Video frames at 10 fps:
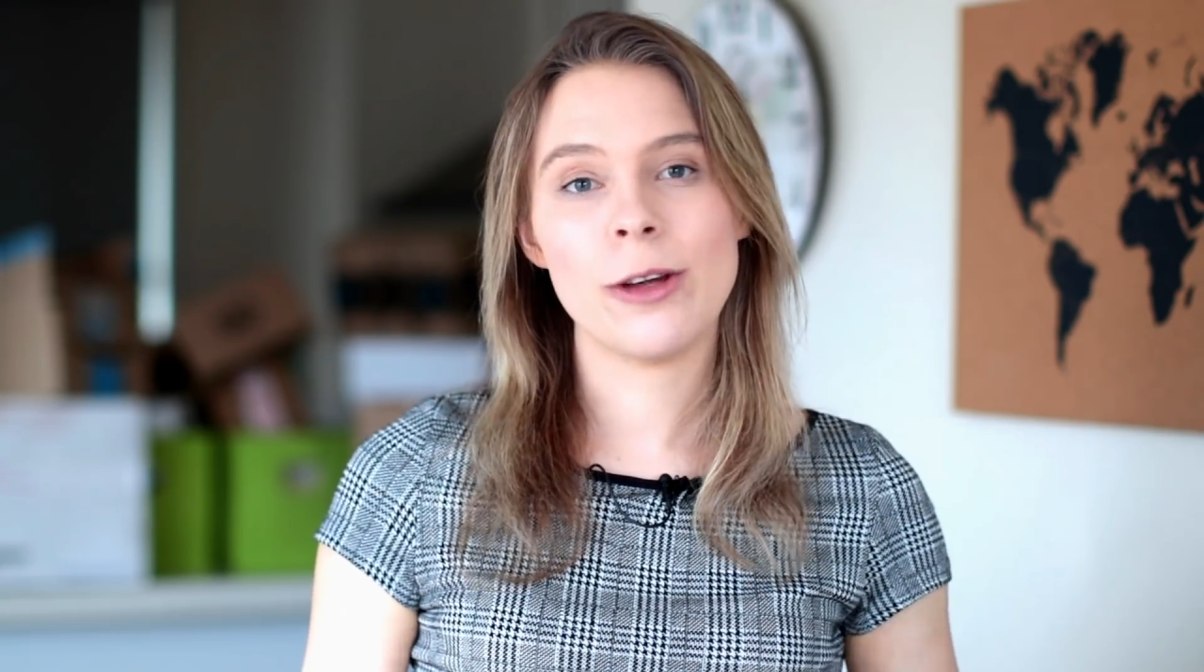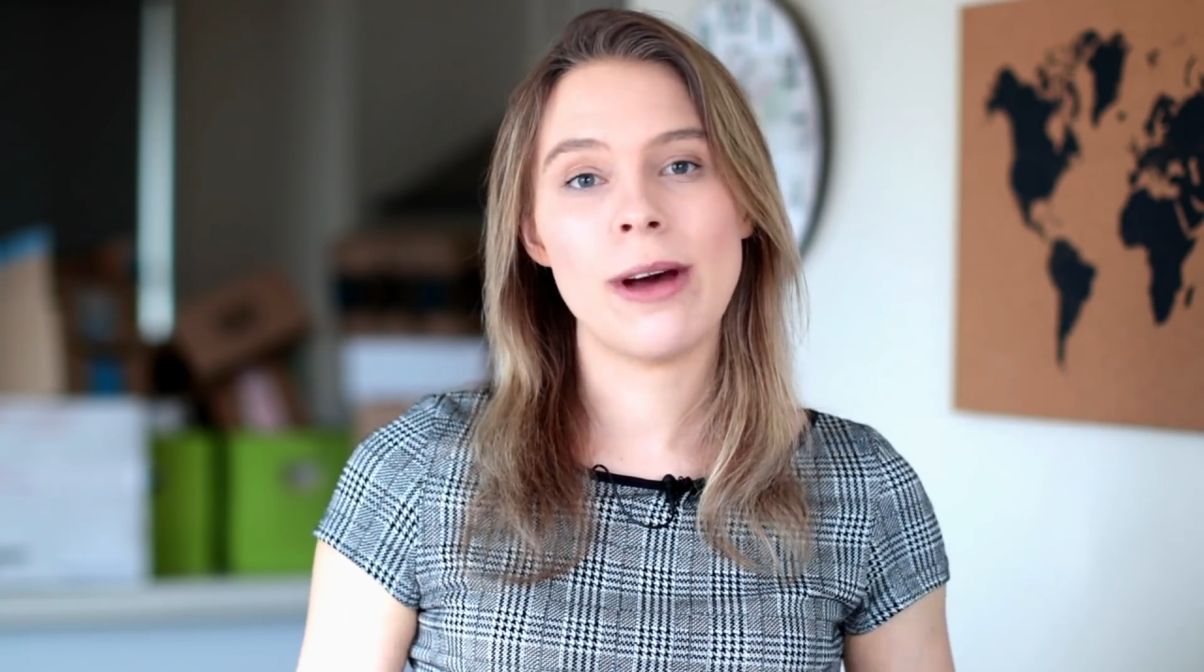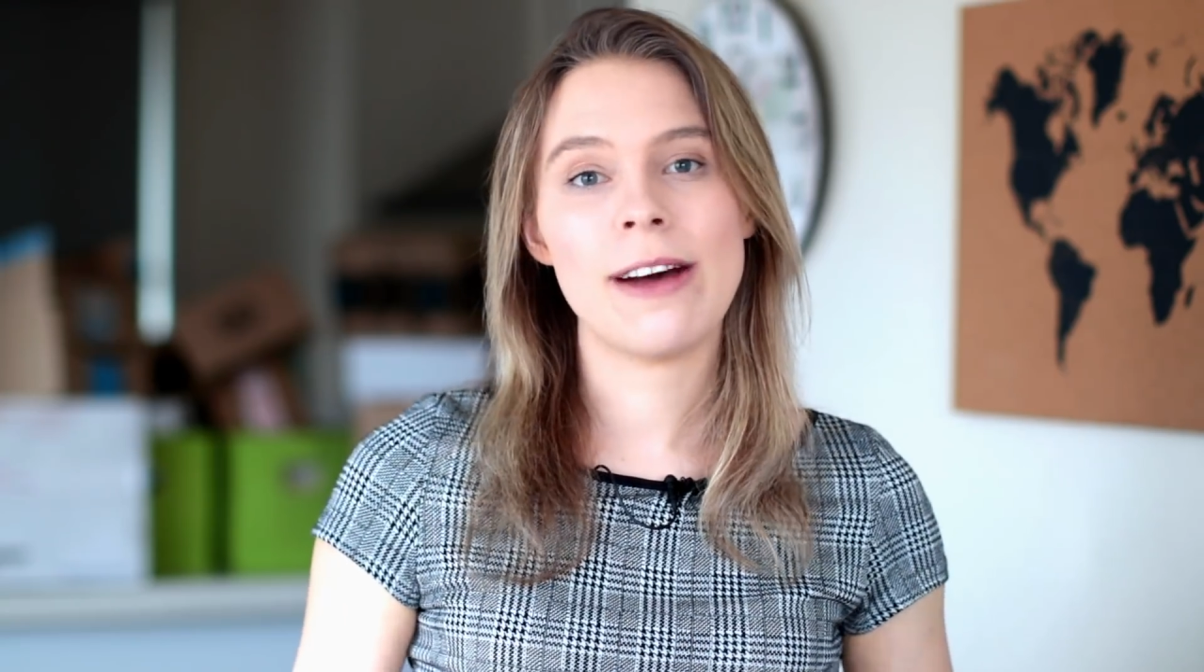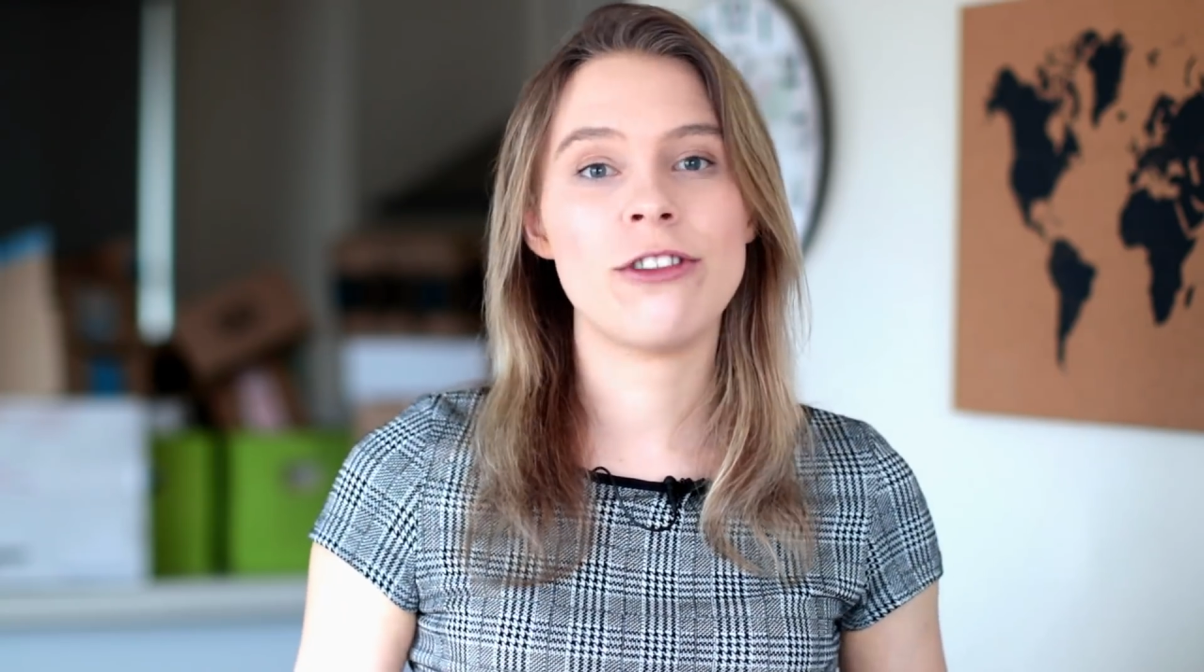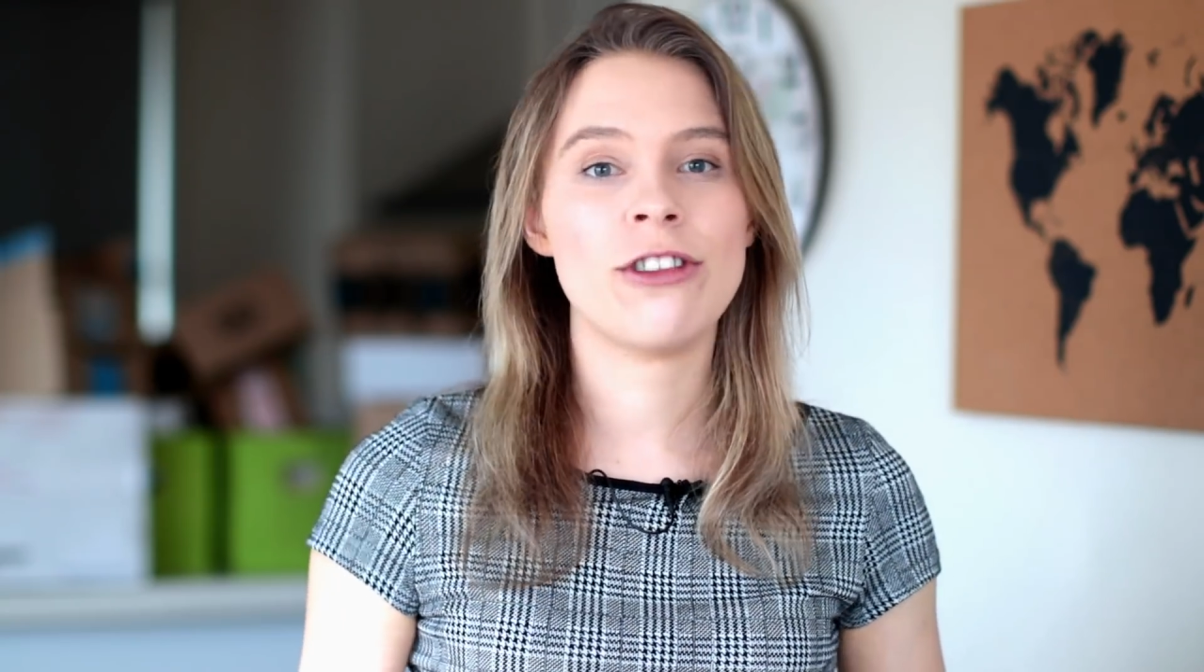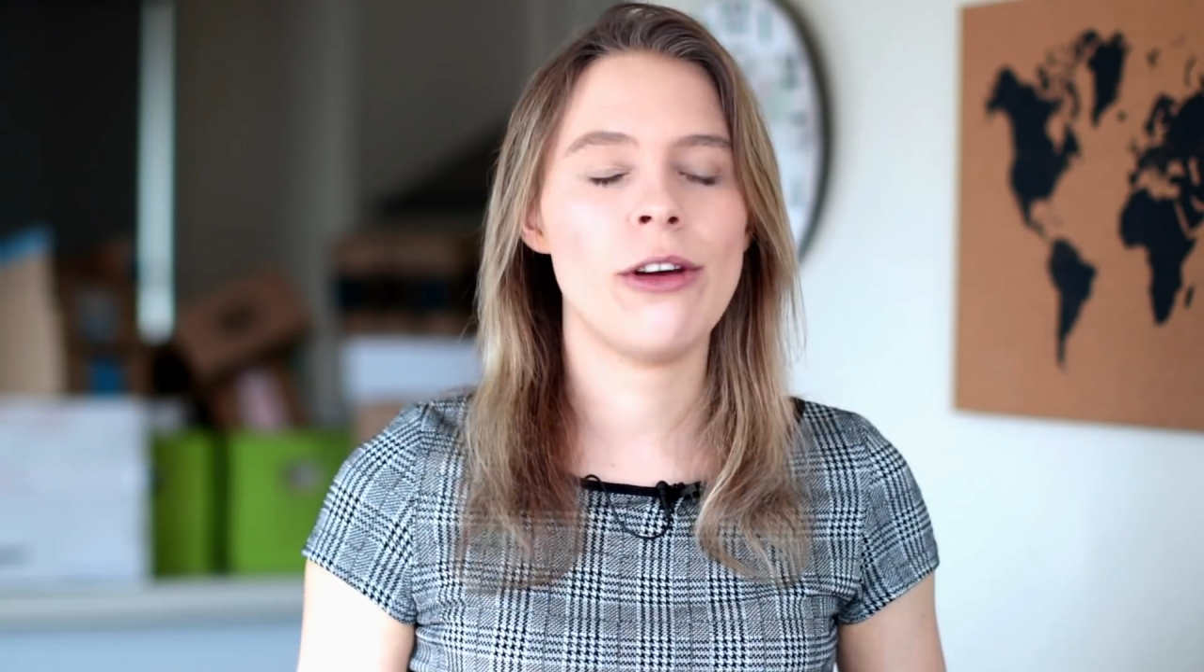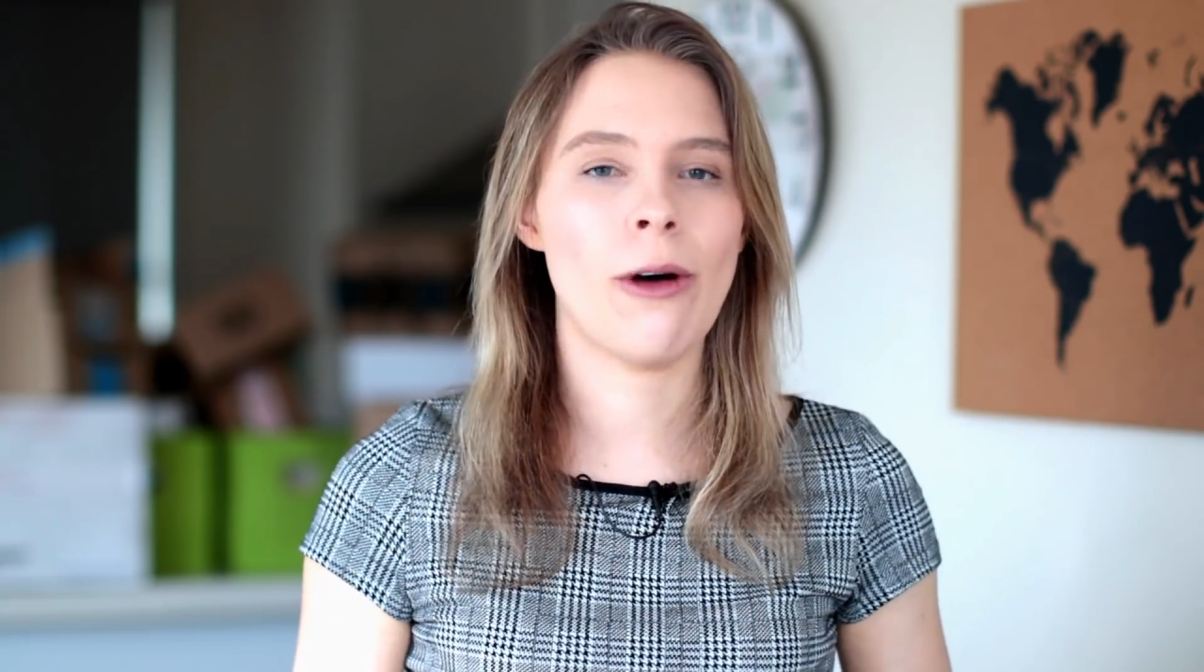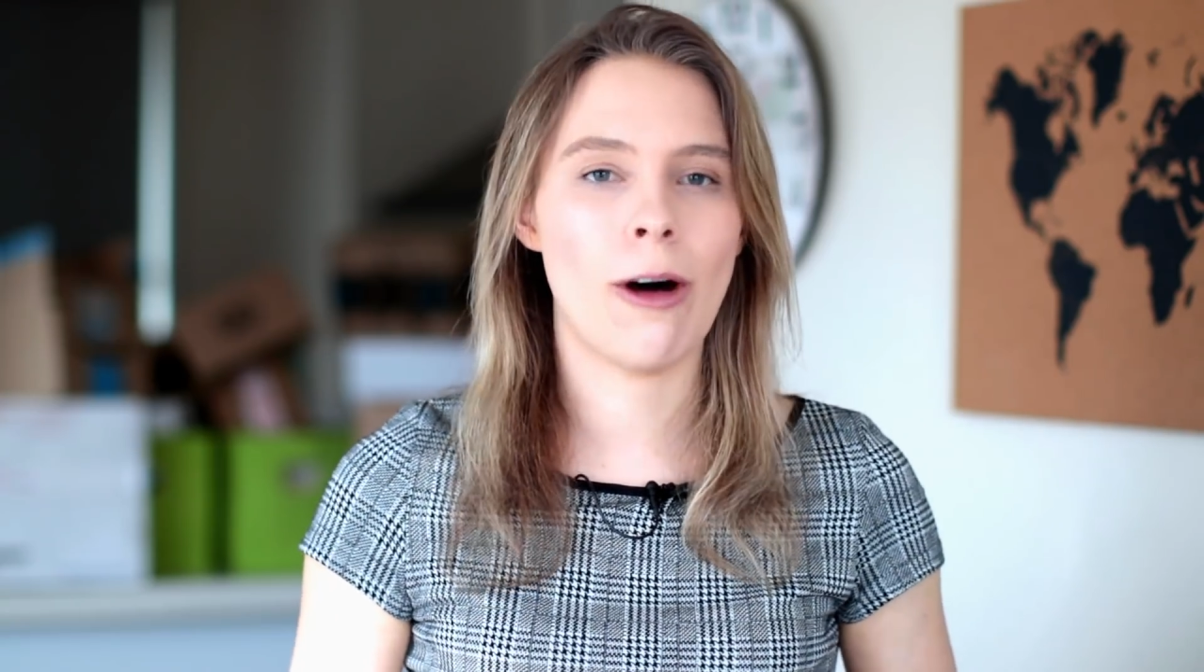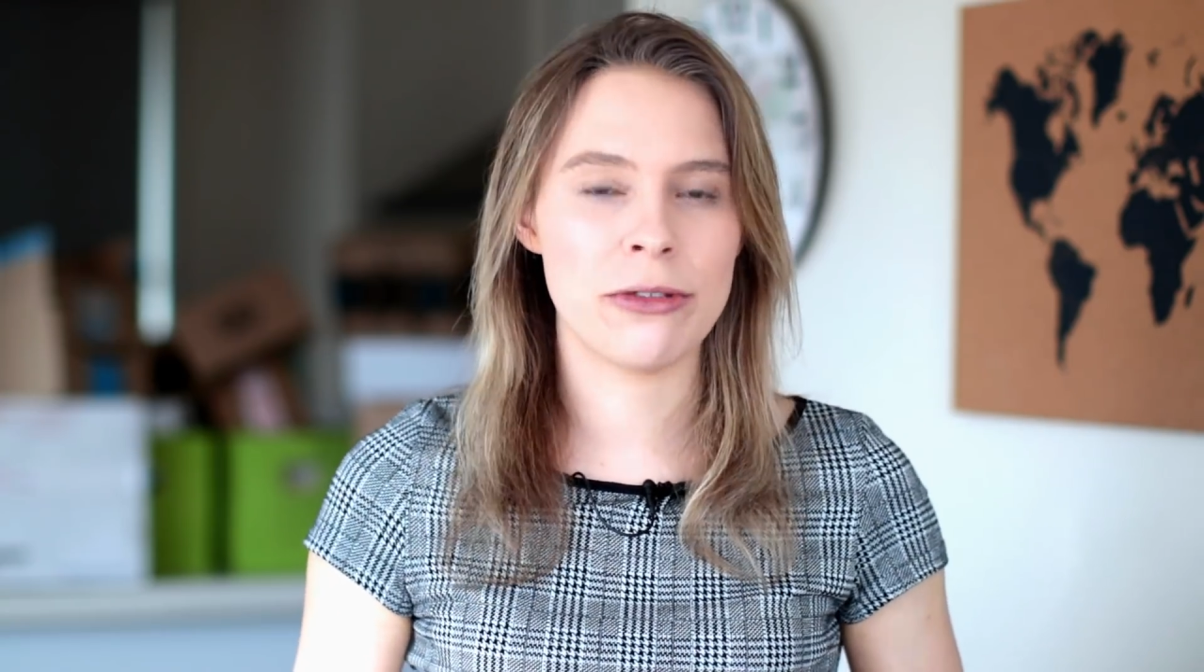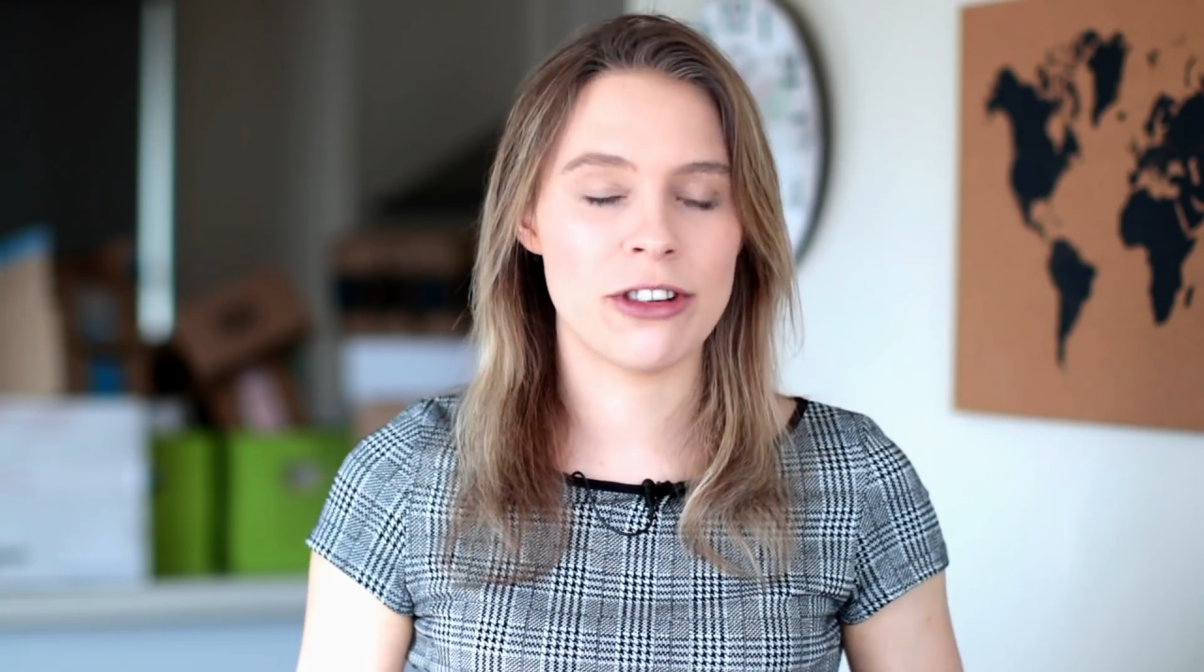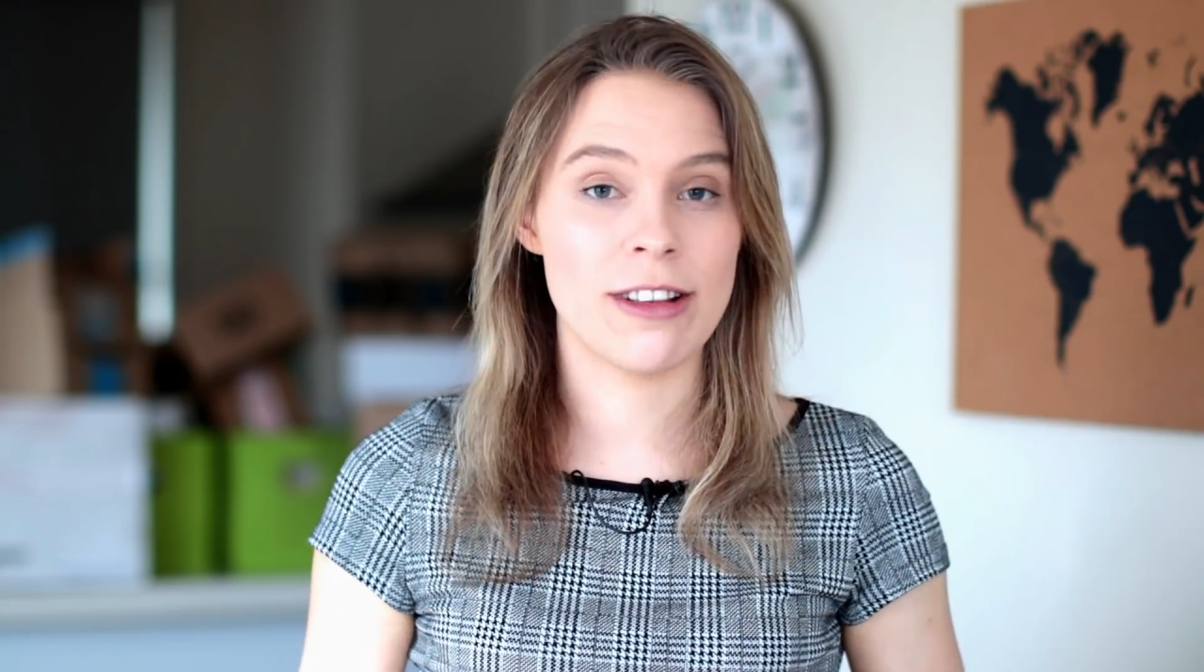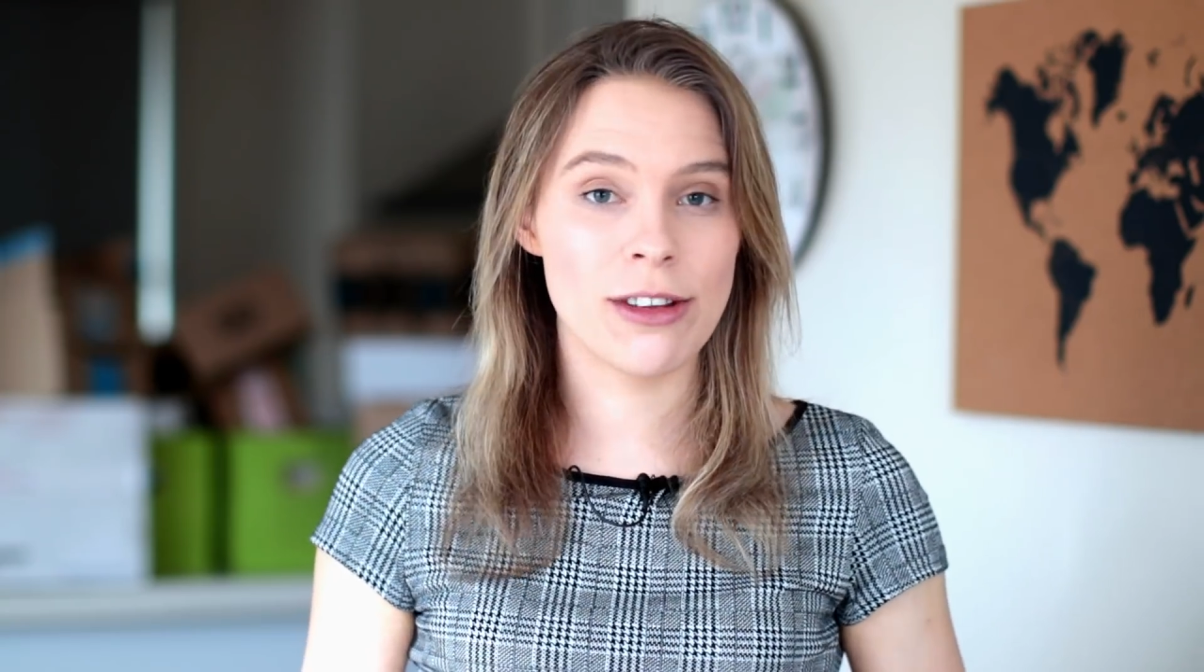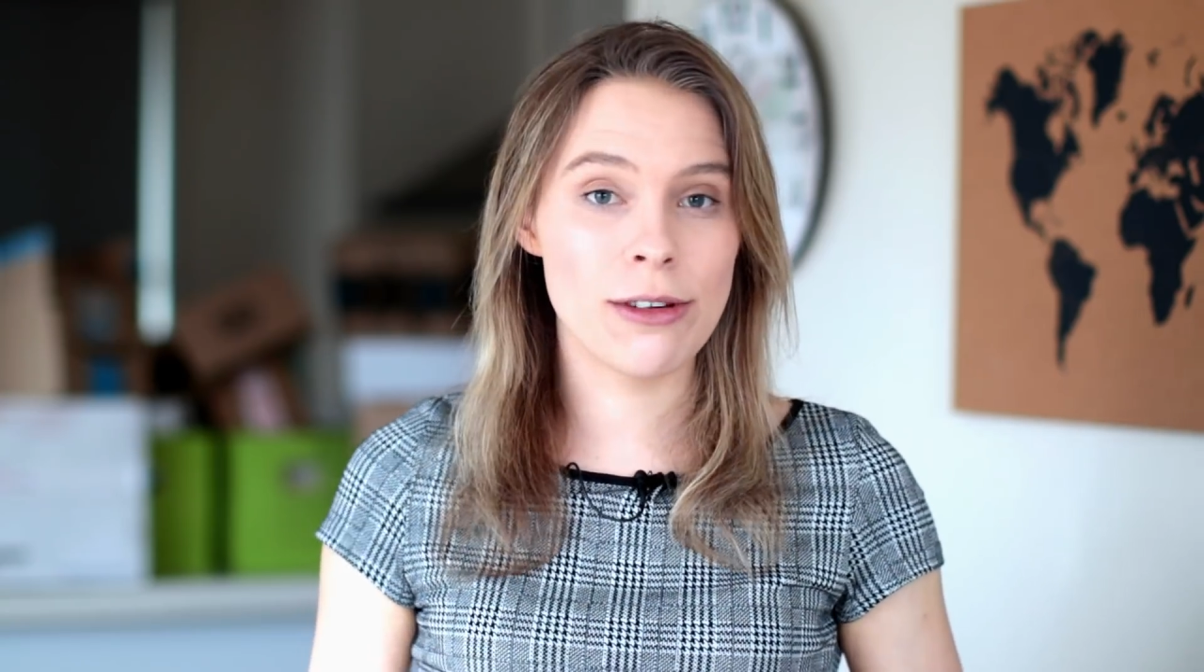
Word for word: you have two options.